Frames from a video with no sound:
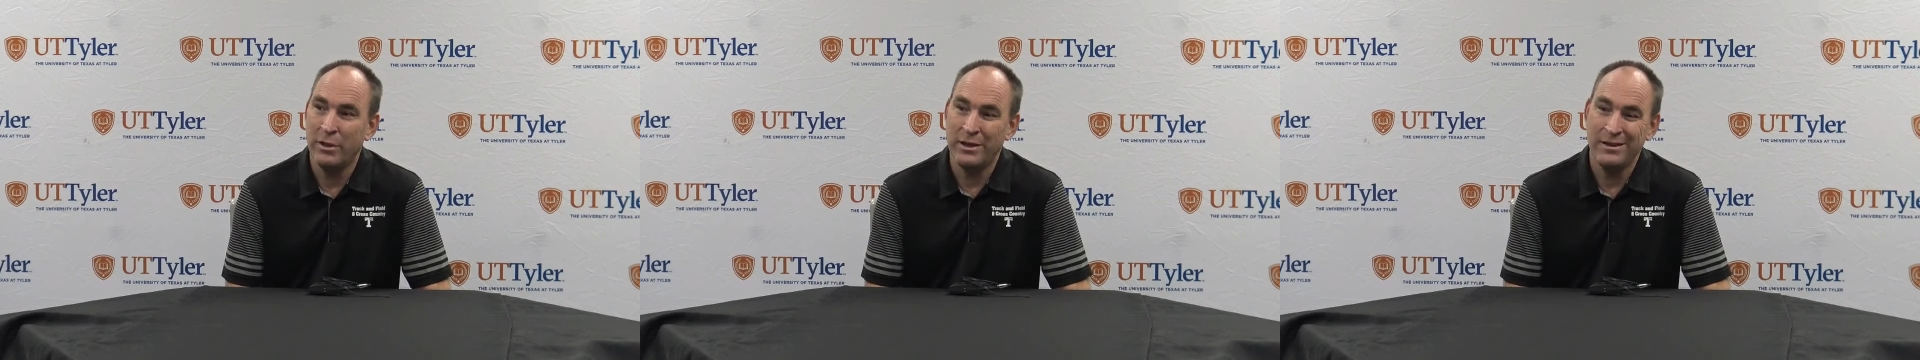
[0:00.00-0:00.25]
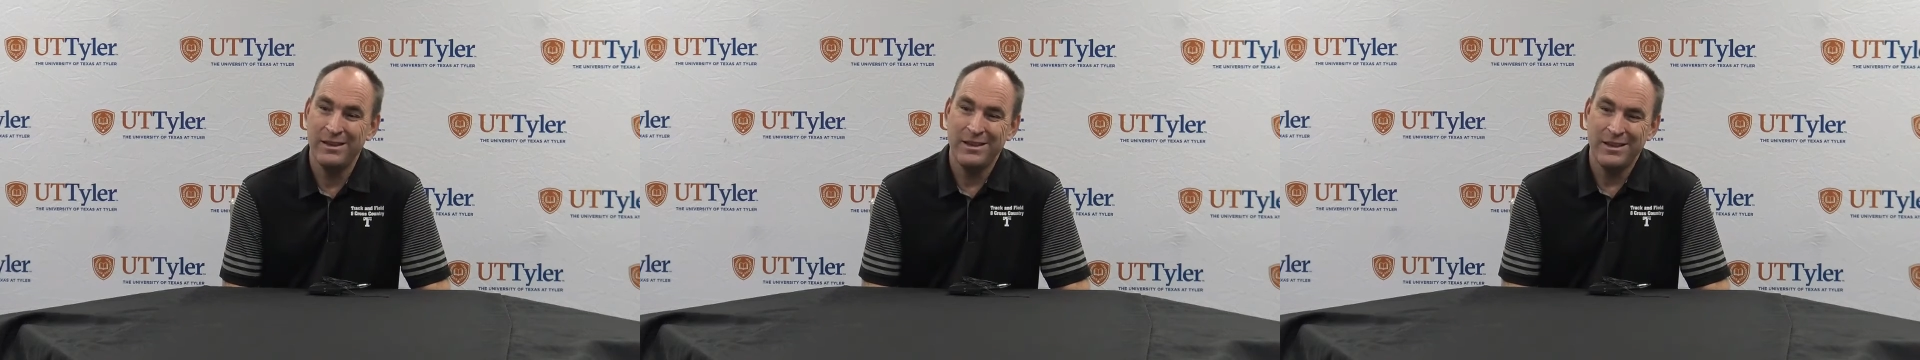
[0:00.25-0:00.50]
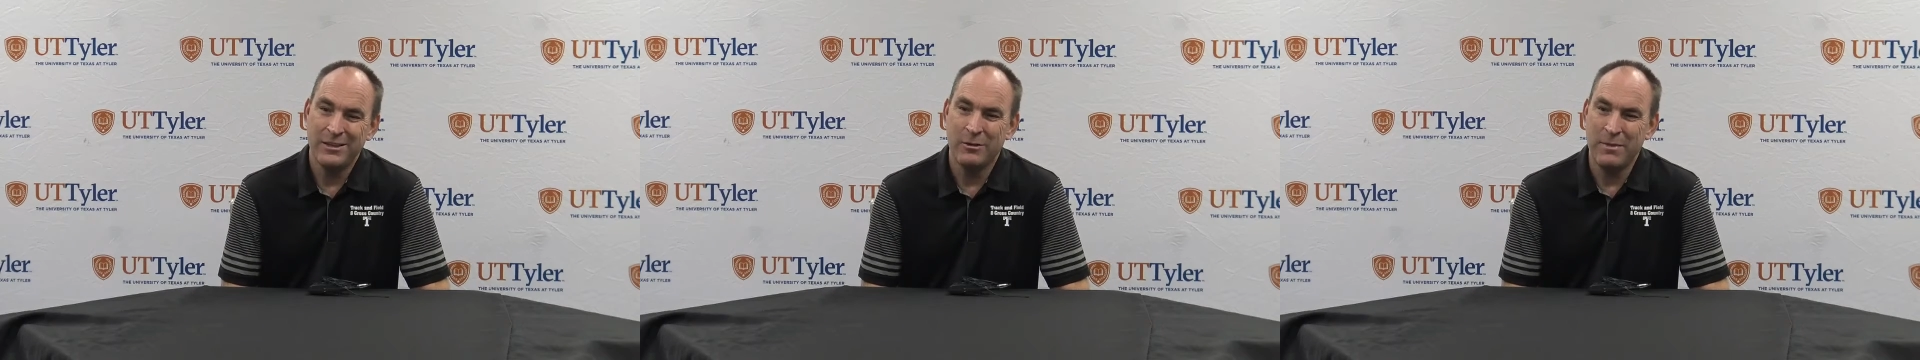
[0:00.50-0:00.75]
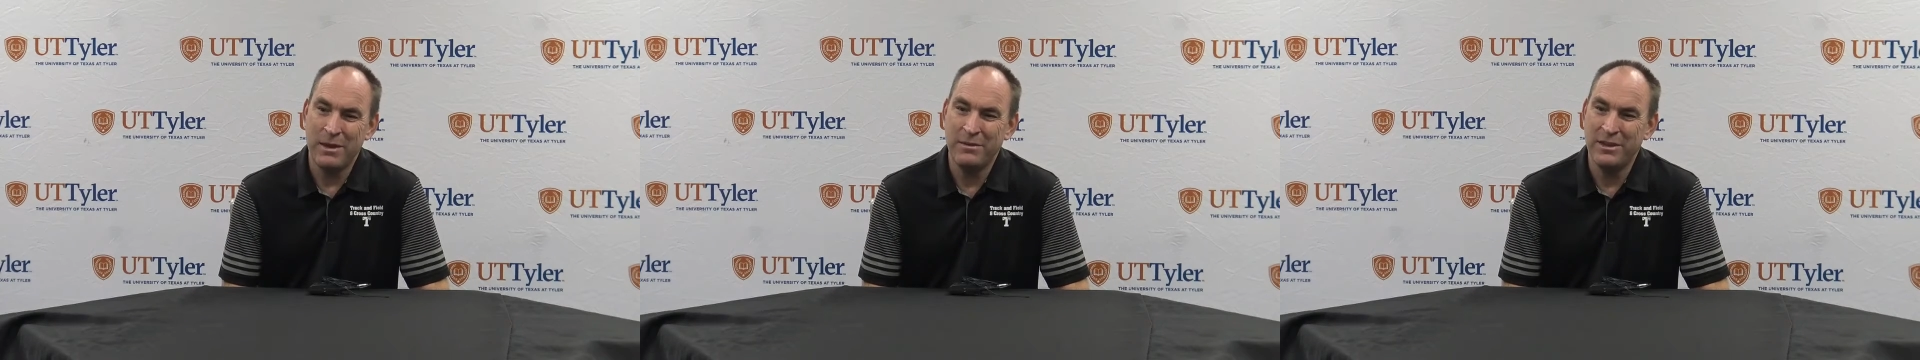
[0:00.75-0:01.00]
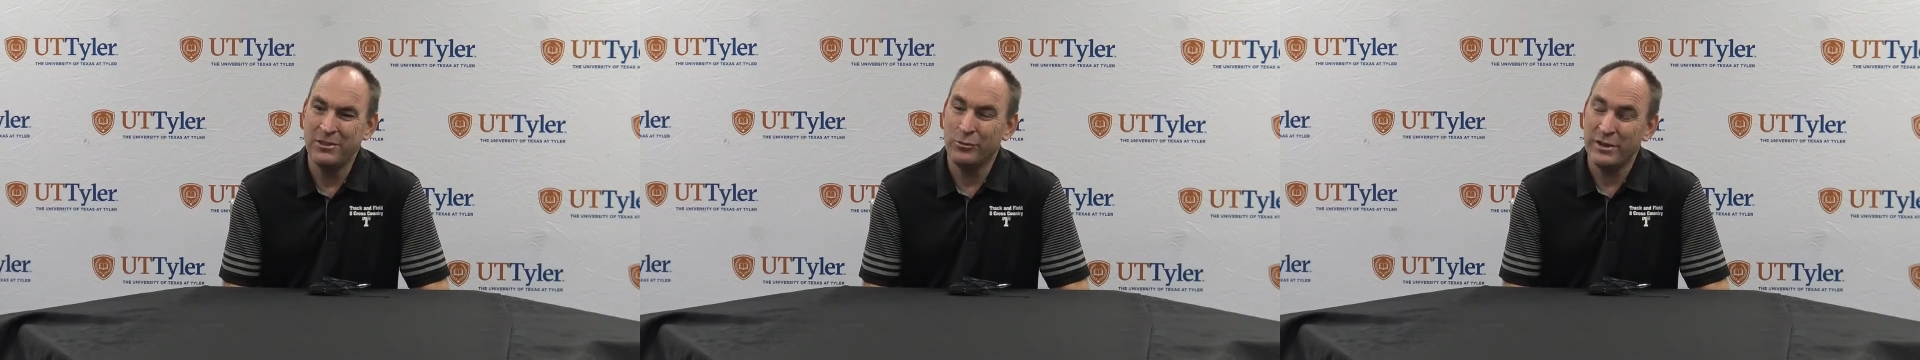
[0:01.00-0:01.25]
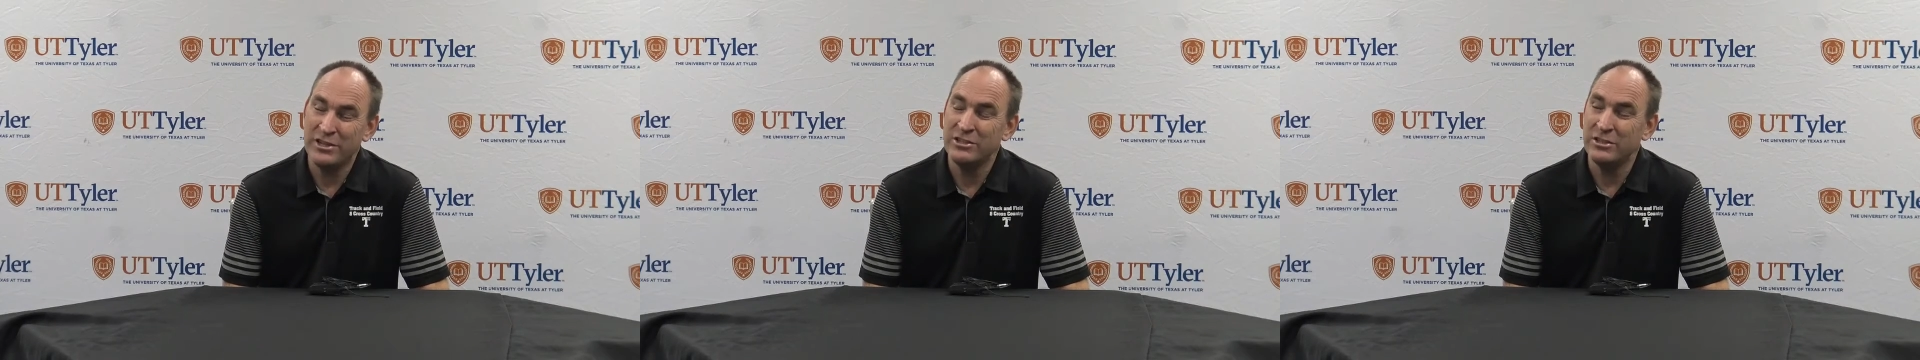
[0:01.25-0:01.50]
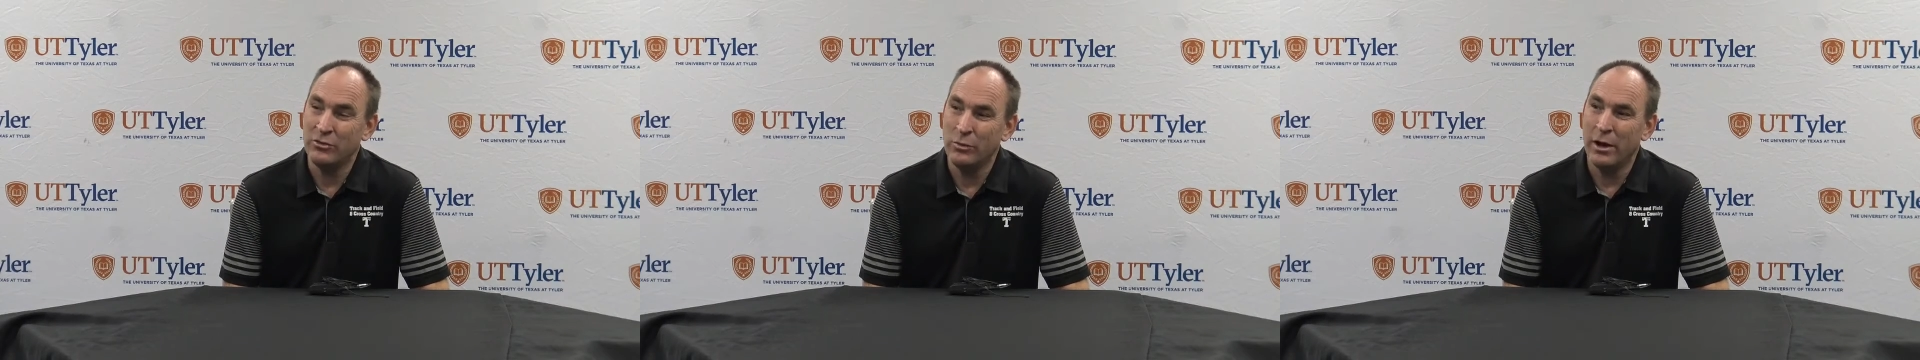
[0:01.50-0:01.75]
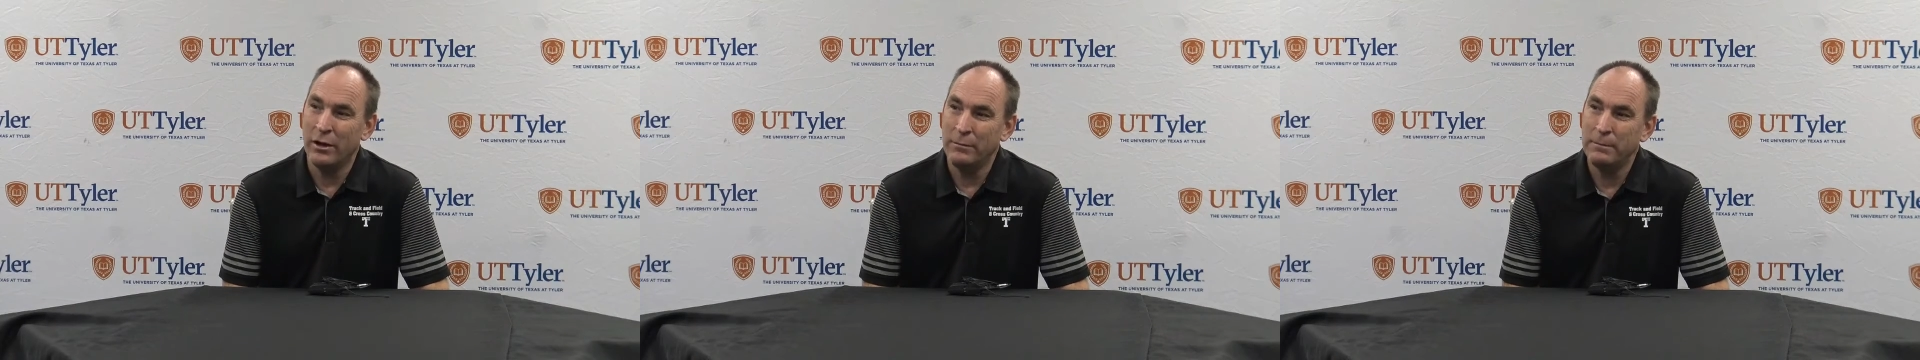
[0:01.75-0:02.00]
but, maybe in the region as
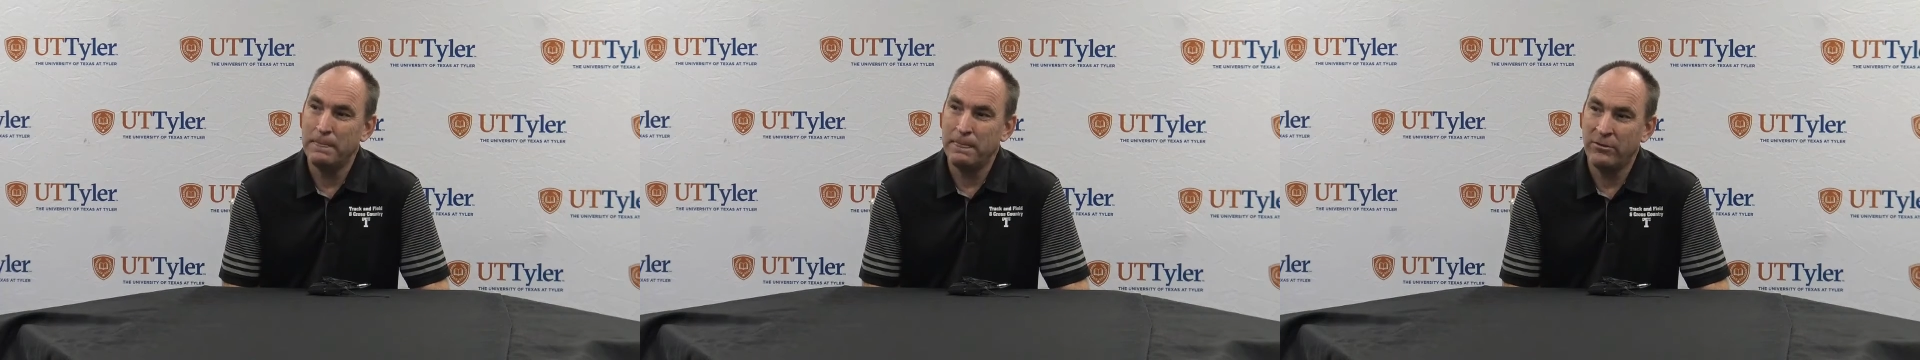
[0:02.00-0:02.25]
well.